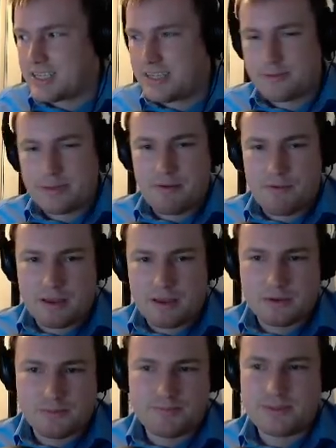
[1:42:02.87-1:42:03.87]
That was my other thing I
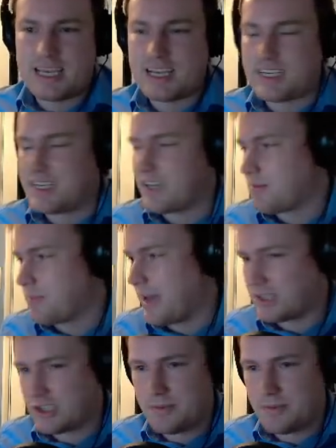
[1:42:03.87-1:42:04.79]
was potentially going back to.